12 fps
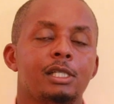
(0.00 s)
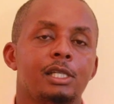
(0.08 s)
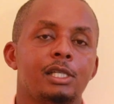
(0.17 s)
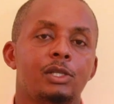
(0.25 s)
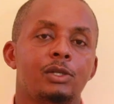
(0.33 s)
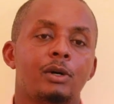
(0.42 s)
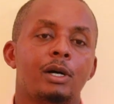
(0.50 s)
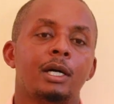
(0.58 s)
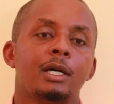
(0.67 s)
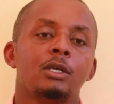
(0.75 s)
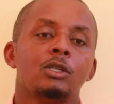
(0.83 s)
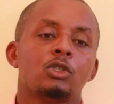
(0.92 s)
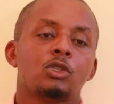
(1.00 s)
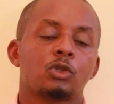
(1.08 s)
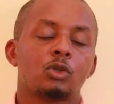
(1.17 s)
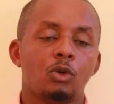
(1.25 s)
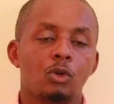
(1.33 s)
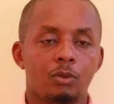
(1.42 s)
in your
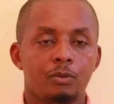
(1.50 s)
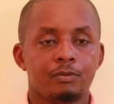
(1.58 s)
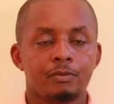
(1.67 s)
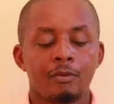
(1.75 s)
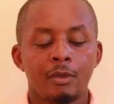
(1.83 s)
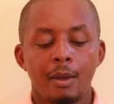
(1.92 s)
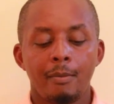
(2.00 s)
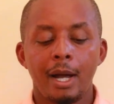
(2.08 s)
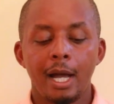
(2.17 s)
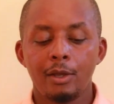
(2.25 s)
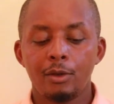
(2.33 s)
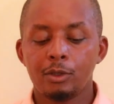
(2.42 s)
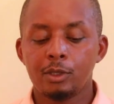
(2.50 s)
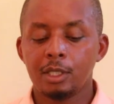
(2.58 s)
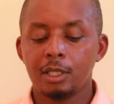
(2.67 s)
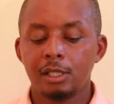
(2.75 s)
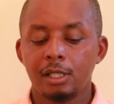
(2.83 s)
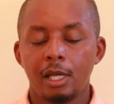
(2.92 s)
school by
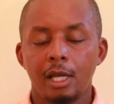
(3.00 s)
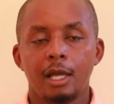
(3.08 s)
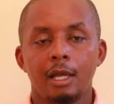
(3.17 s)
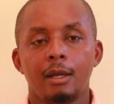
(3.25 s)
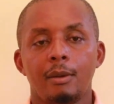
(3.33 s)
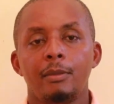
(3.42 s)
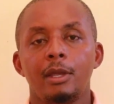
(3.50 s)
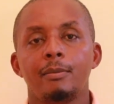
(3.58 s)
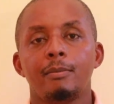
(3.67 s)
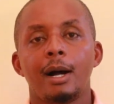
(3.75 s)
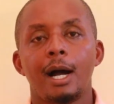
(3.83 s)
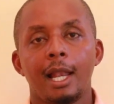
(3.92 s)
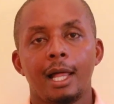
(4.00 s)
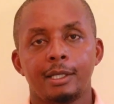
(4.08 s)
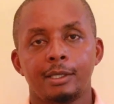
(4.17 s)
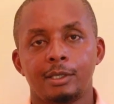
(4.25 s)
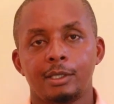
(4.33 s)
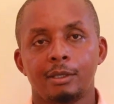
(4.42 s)
using a beam
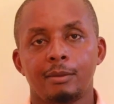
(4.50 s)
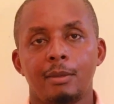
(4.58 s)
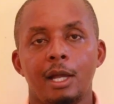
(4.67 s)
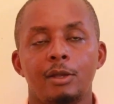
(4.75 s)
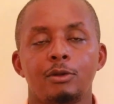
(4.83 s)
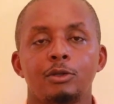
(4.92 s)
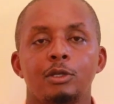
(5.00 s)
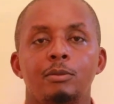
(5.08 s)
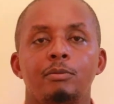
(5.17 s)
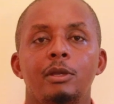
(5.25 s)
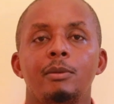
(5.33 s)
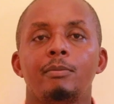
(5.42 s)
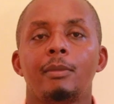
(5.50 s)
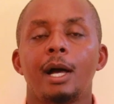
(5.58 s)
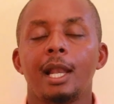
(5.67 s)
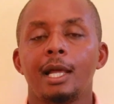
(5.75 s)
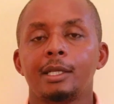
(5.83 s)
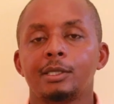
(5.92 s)
balance. By using beam
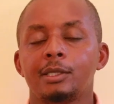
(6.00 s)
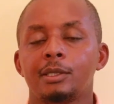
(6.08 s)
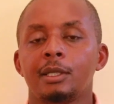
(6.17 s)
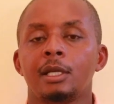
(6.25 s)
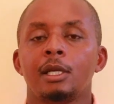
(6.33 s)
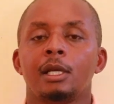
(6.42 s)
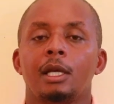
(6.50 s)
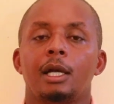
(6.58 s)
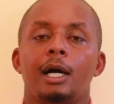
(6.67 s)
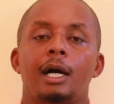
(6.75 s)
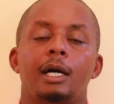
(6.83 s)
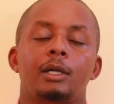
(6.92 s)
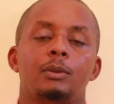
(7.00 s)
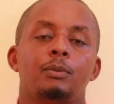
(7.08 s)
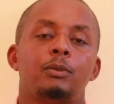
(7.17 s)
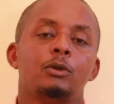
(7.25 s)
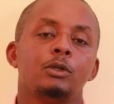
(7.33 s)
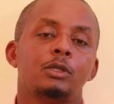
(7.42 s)
balance,
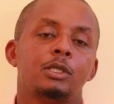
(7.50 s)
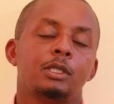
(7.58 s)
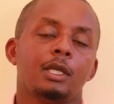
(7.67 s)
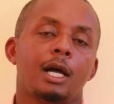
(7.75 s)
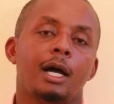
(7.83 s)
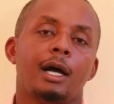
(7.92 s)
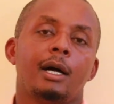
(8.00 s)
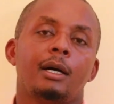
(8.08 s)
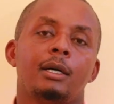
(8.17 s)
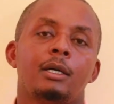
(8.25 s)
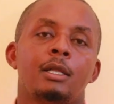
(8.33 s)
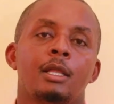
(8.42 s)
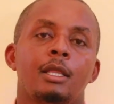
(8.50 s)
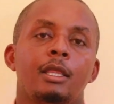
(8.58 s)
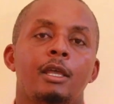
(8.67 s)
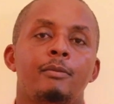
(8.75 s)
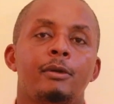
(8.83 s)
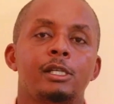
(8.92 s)
put
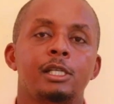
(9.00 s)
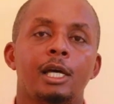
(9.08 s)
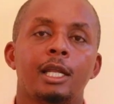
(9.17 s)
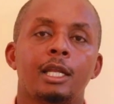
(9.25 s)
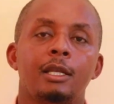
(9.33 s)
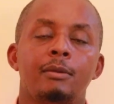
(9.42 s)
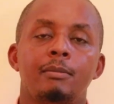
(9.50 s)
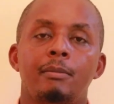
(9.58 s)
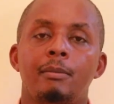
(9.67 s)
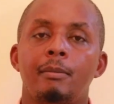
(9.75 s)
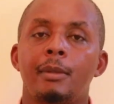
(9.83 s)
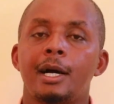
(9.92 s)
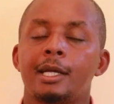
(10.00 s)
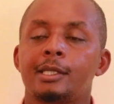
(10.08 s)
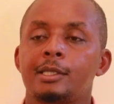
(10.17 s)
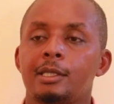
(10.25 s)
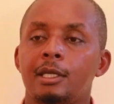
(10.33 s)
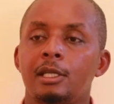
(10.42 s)
the measuring
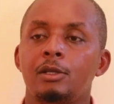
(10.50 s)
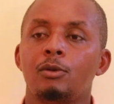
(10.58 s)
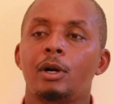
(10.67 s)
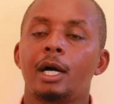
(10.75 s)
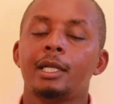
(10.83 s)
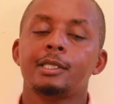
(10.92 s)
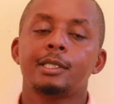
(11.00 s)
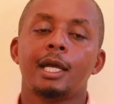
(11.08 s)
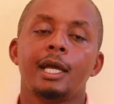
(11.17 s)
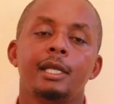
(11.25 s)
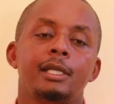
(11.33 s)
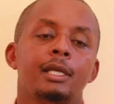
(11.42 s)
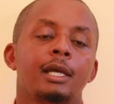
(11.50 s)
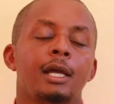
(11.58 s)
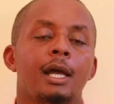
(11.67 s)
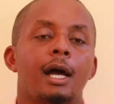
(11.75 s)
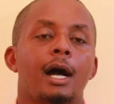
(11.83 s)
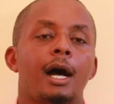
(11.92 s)
mass in one side
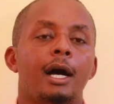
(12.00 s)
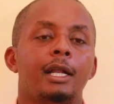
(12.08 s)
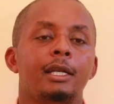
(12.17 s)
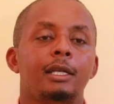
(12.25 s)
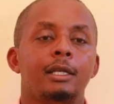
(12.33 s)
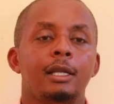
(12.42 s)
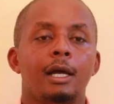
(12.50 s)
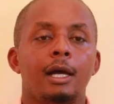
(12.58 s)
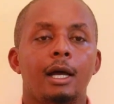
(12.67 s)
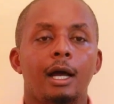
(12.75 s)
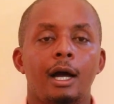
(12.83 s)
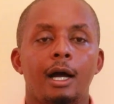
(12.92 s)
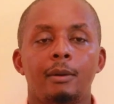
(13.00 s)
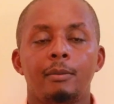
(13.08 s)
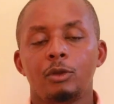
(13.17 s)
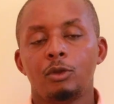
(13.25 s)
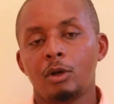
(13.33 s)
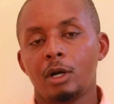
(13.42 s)
and
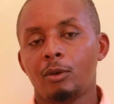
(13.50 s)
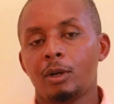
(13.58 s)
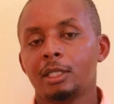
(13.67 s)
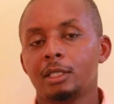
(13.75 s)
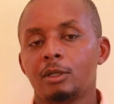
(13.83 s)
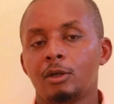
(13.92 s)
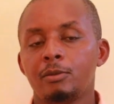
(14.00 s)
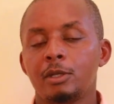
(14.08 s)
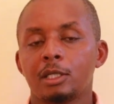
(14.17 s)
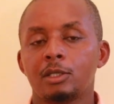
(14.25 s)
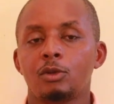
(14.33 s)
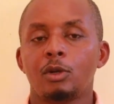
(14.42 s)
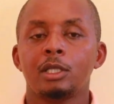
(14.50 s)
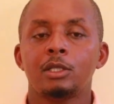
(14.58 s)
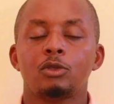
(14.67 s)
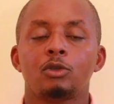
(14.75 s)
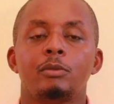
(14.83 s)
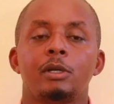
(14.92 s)
the object you
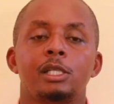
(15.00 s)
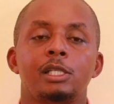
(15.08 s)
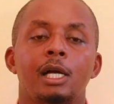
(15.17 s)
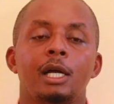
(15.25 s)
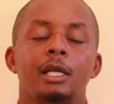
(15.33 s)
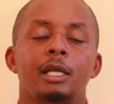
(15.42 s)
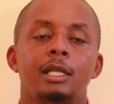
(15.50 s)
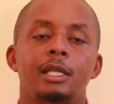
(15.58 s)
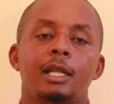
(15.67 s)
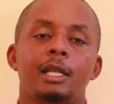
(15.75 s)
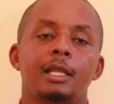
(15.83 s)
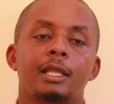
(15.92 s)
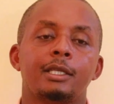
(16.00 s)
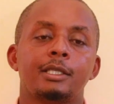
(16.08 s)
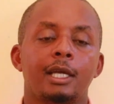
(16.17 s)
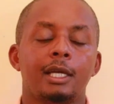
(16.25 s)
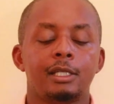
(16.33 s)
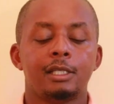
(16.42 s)
wanted to measure in another
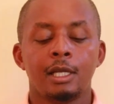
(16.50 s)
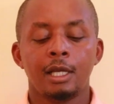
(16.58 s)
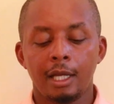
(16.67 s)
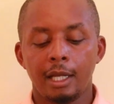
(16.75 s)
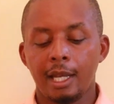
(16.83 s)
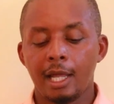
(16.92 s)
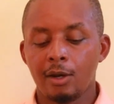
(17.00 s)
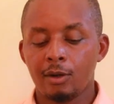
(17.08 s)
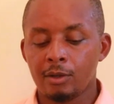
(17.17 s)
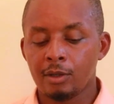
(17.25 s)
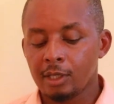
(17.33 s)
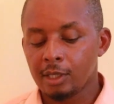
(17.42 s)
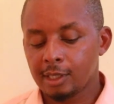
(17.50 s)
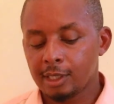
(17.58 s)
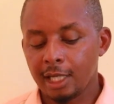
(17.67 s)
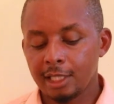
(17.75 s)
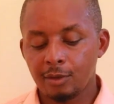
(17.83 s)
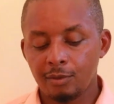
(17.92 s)
side. Now
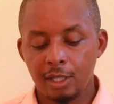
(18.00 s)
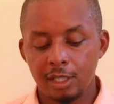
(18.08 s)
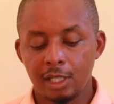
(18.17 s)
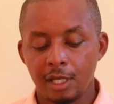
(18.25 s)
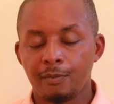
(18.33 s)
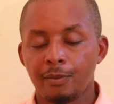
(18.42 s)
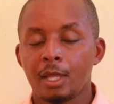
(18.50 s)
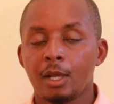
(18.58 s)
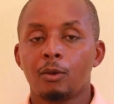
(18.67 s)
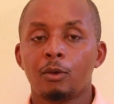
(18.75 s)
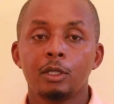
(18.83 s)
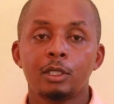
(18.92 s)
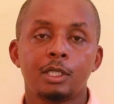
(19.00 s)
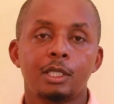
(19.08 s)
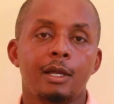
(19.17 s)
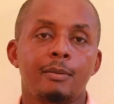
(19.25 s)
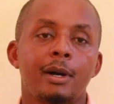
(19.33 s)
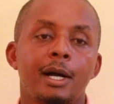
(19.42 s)
start to measure. What's
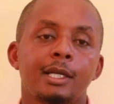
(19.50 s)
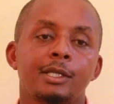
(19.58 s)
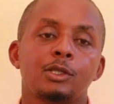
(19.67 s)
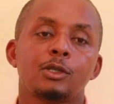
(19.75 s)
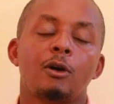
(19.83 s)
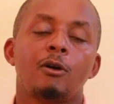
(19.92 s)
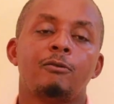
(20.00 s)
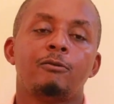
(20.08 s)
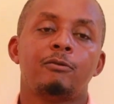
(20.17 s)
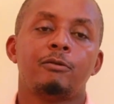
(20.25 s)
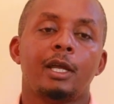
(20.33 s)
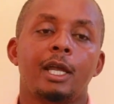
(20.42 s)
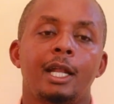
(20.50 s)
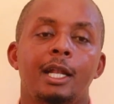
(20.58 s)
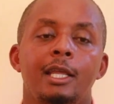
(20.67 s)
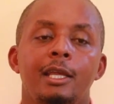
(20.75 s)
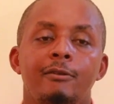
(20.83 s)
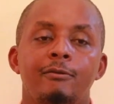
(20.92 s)
the mass of a
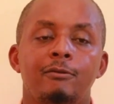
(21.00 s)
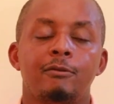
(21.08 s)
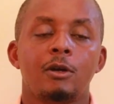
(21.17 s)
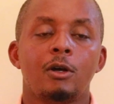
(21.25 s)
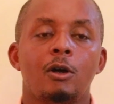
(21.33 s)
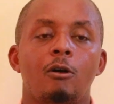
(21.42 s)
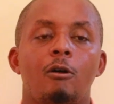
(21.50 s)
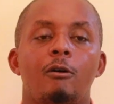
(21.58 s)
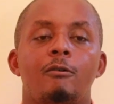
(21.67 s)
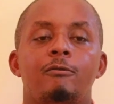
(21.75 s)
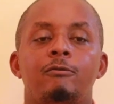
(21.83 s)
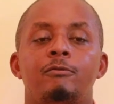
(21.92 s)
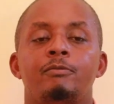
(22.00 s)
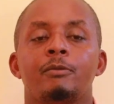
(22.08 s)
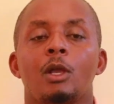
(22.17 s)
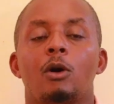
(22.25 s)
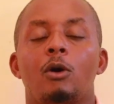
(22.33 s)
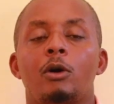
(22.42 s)
leaf of
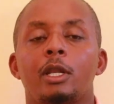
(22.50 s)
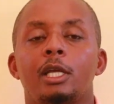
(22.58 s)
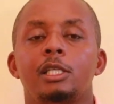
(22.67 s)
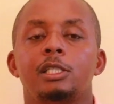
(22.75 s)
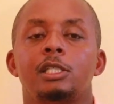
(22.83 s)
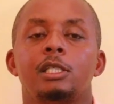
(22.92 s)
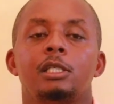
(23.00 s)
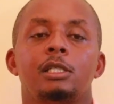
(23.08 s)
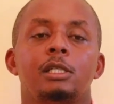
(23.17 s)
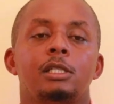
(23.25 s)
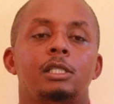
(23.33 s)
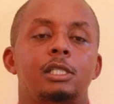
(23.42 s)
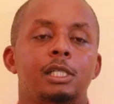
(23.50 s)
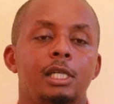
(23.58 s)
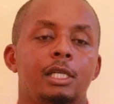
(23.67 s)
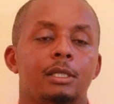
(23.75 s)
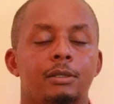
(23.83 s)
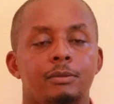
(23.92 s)
orange
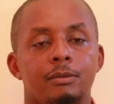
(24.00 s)
tree?